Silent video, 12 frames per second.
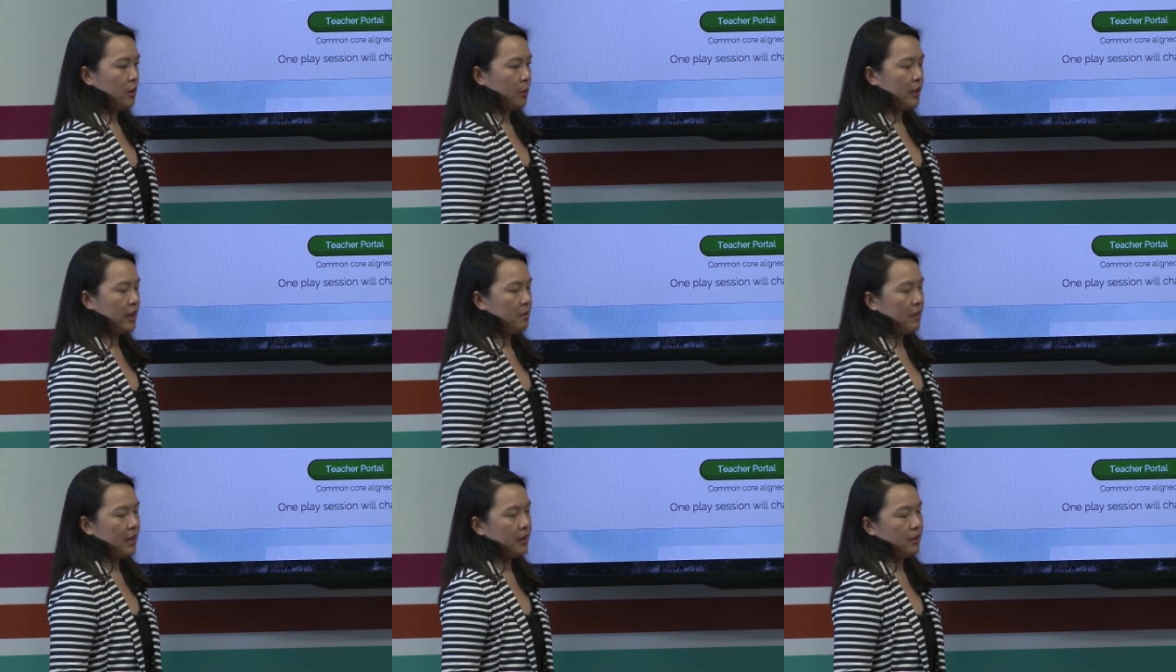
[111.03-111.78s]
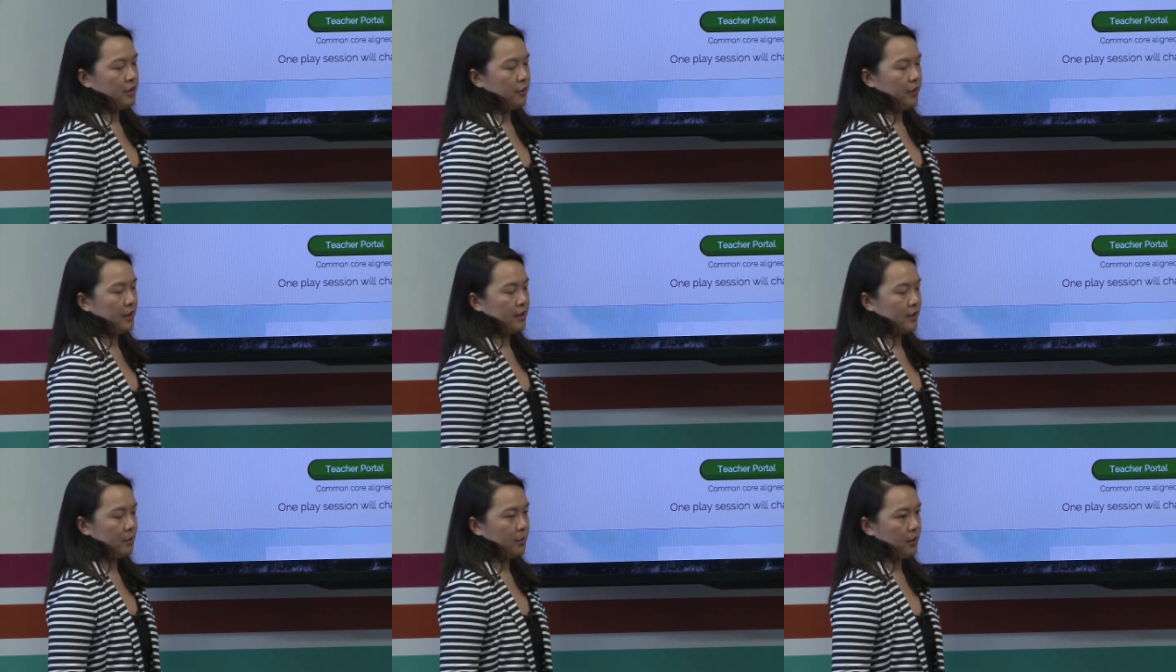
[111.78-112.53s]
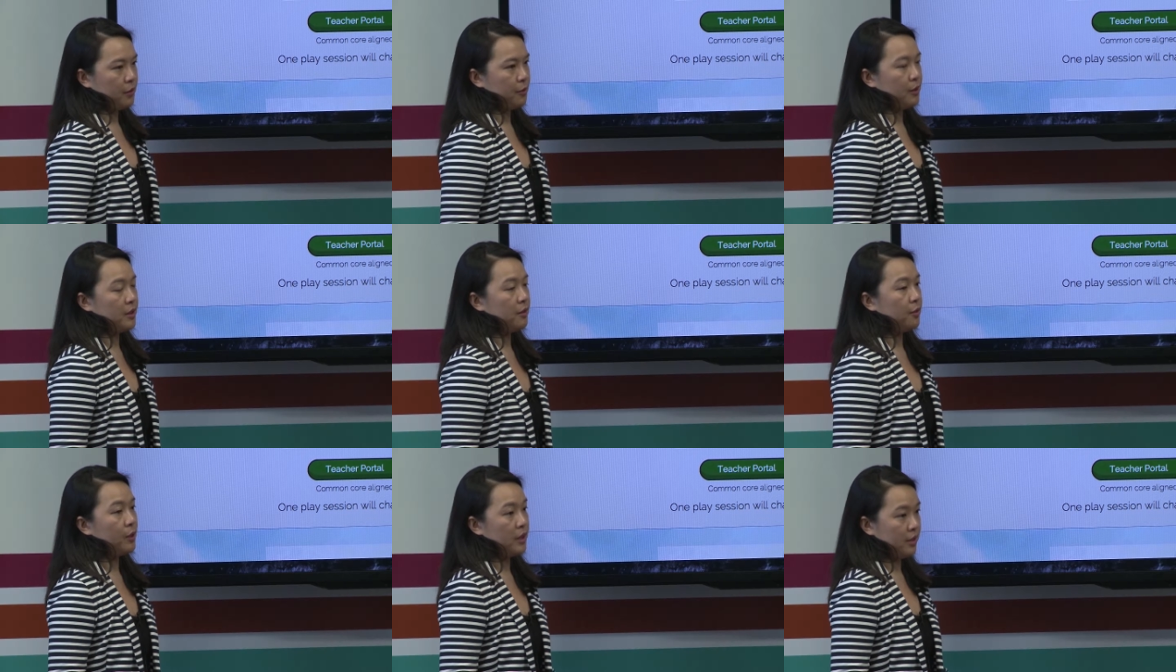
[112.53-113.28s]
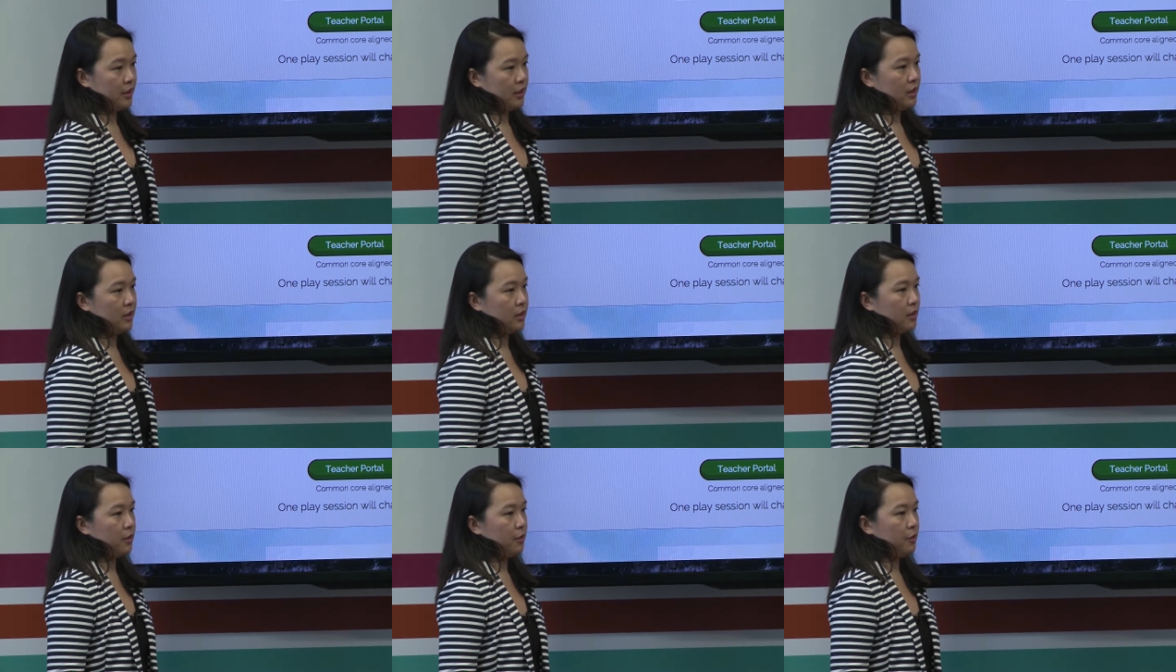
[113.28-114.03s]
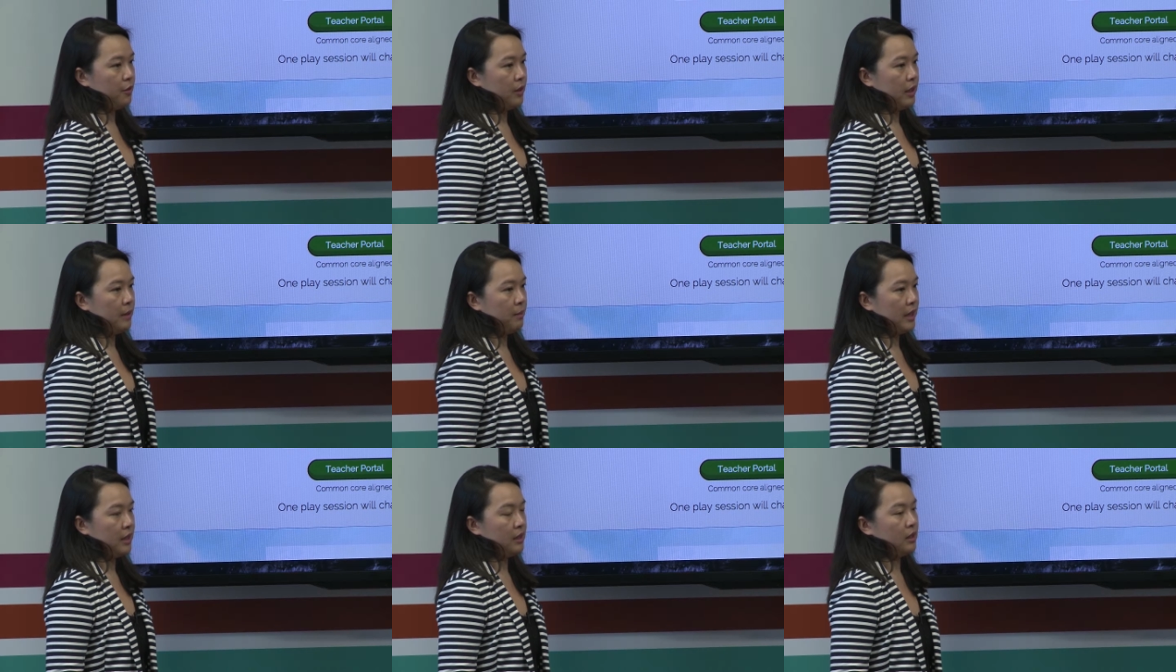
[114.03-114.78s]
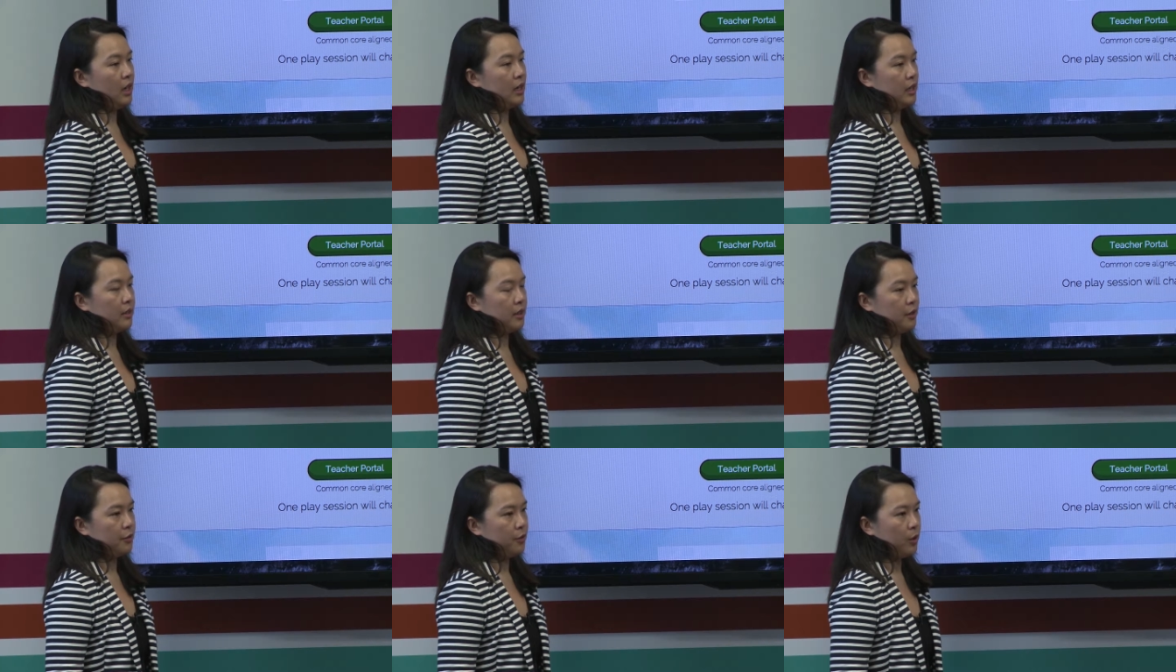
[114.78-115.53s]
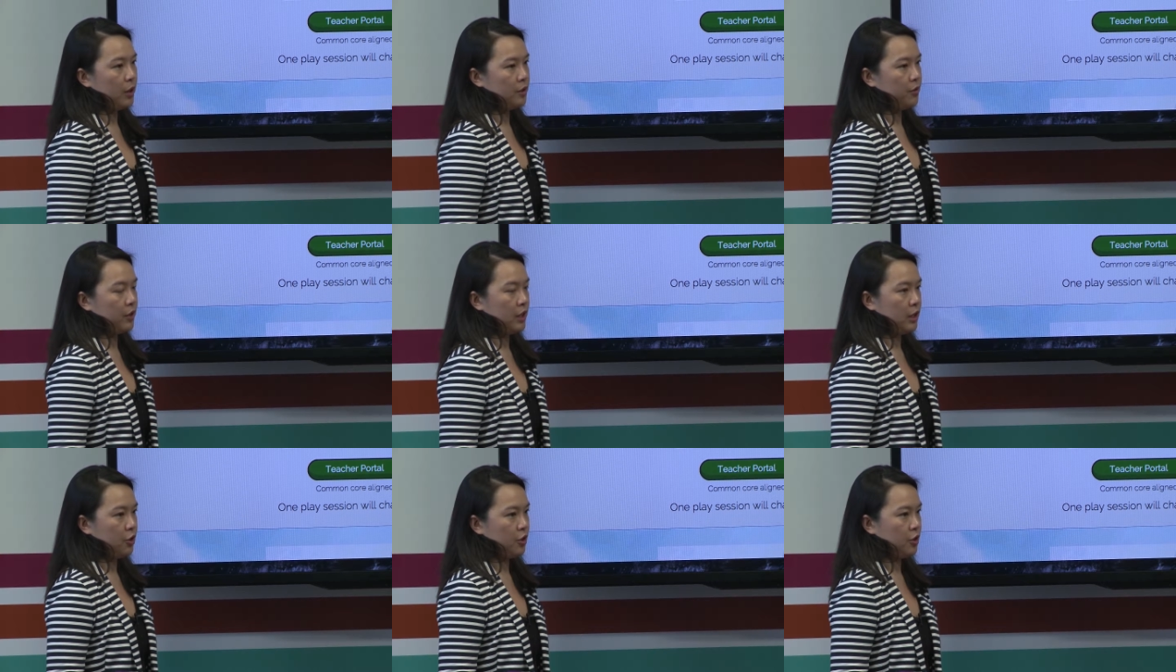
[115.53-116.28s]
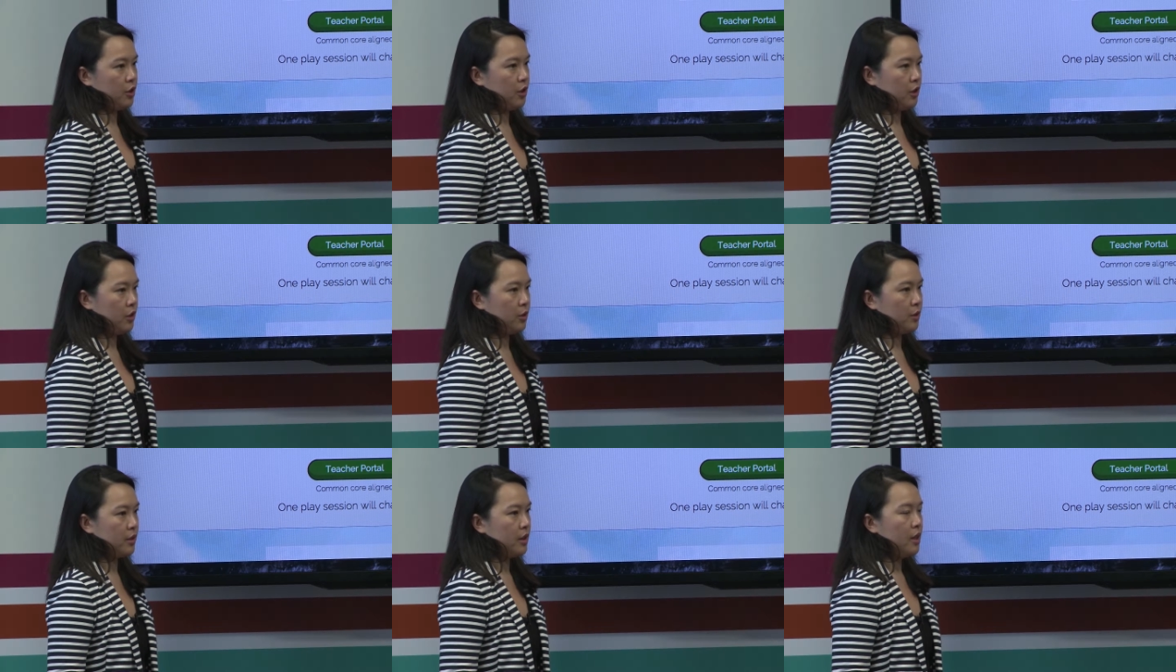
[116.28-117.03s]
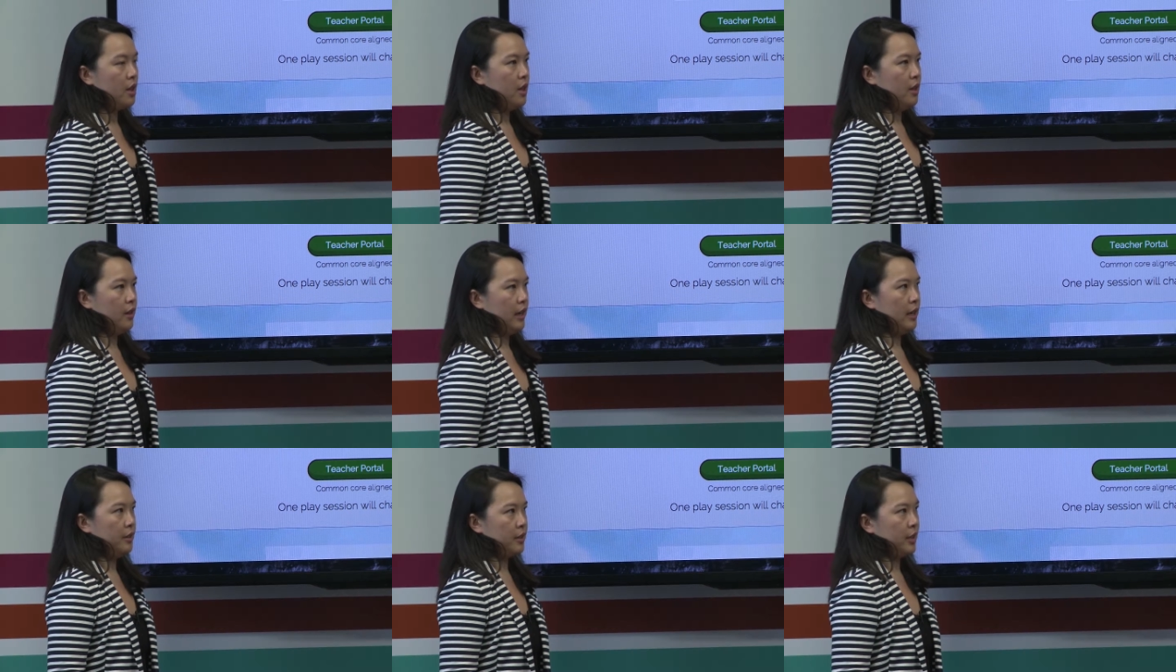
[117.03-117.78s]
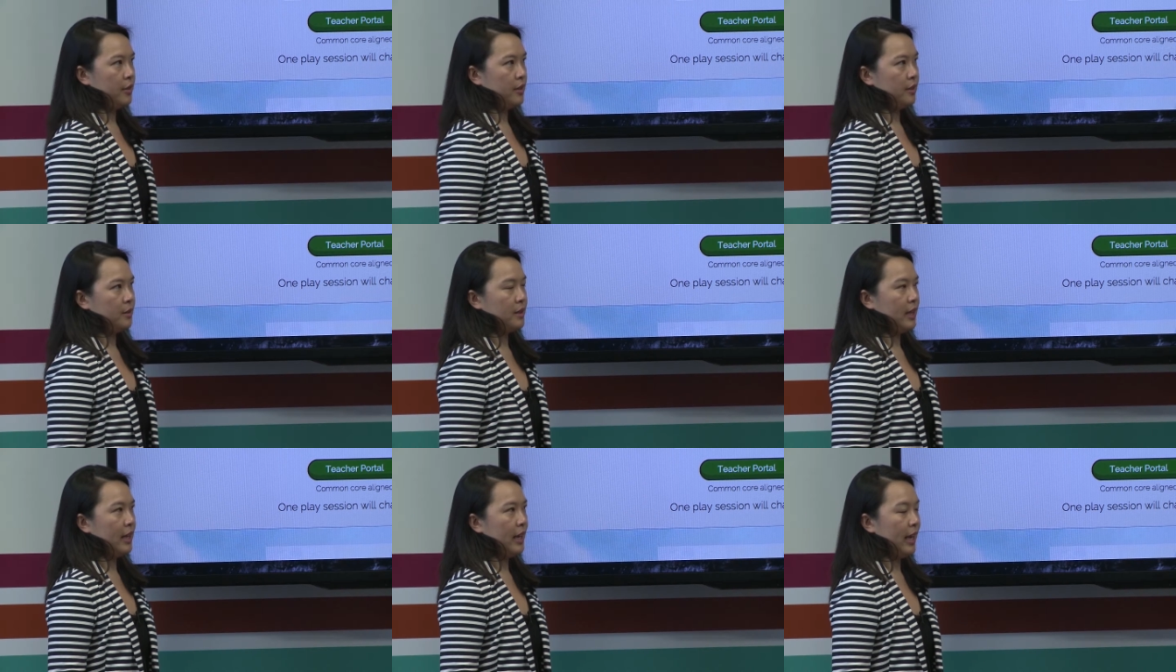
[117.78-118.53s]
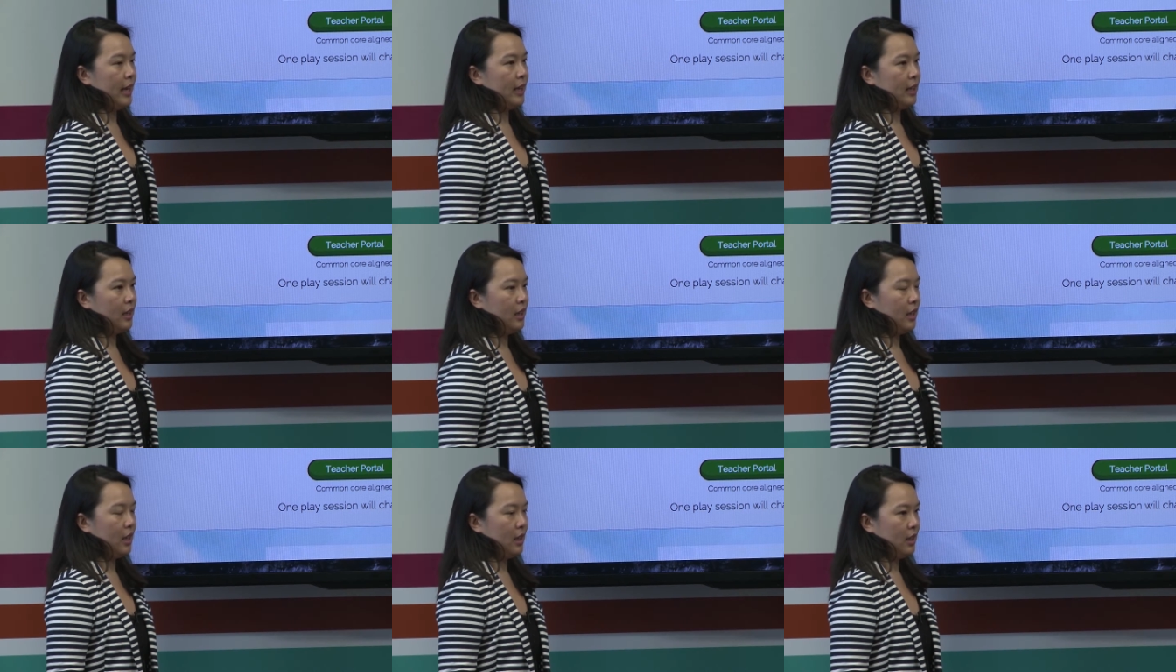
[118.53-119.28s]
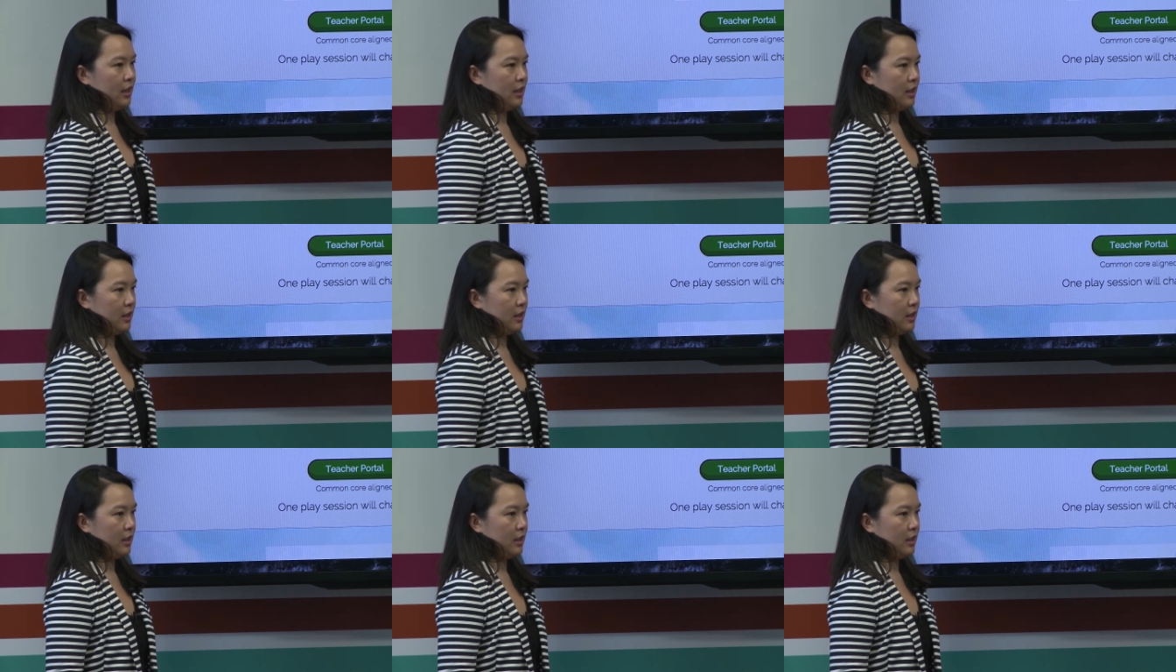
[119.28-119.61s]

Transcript: we can make the interface simpler, for for instance, and make it a lot easier for for teachers to use. Than going to them and say, hey, uh,